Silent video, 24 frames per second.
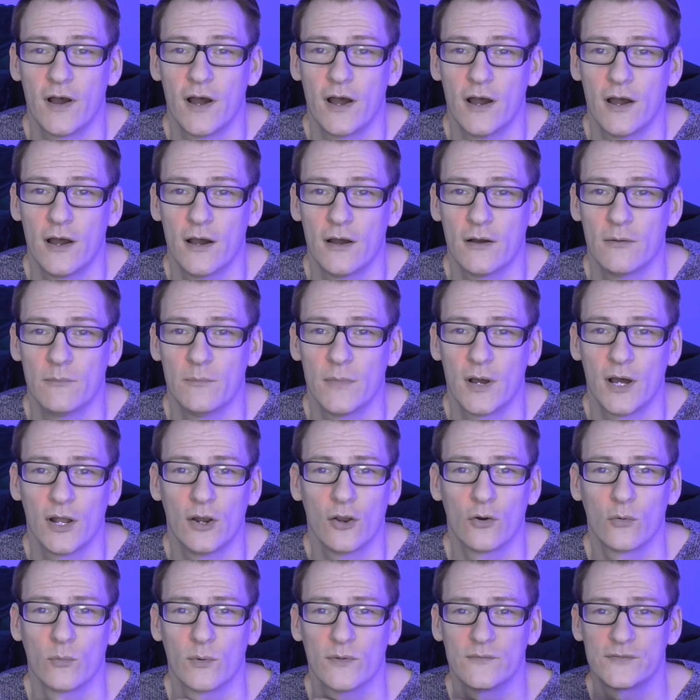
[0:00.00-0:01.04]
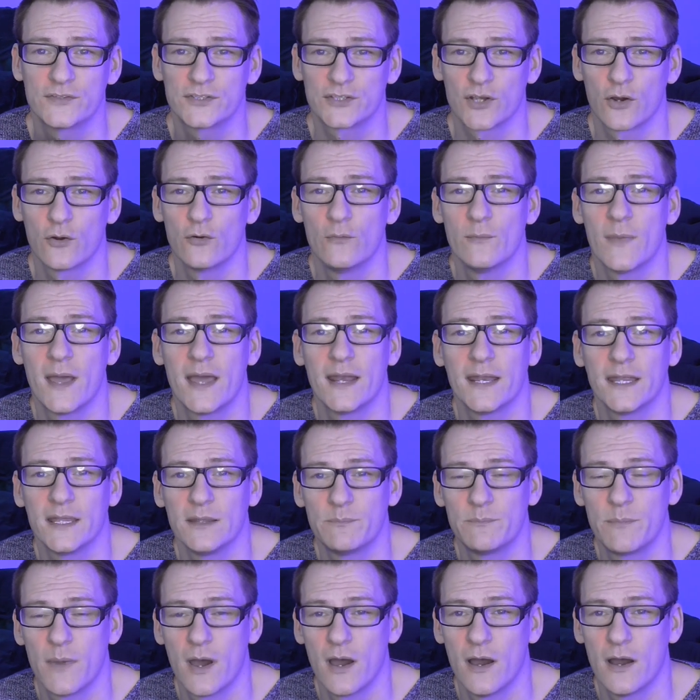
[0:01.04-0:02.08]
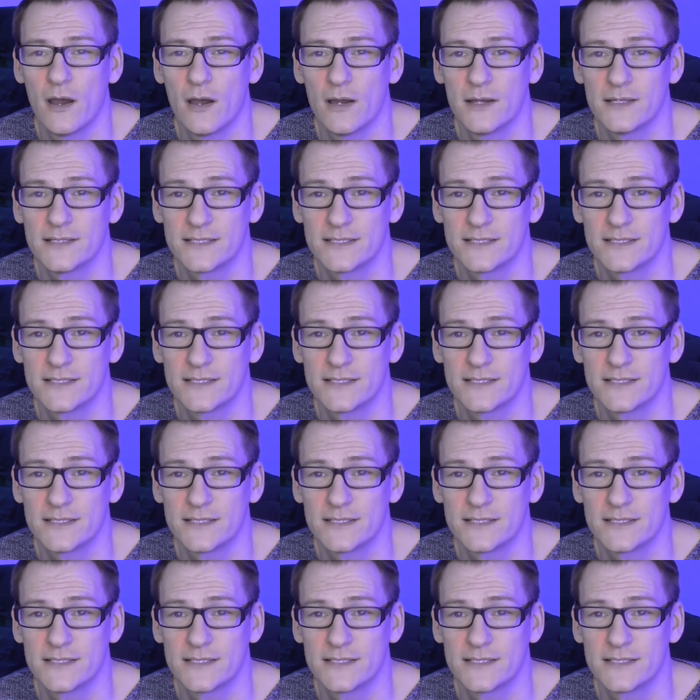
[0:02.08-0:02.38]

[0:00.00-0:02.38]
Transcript: um, along with so many uh,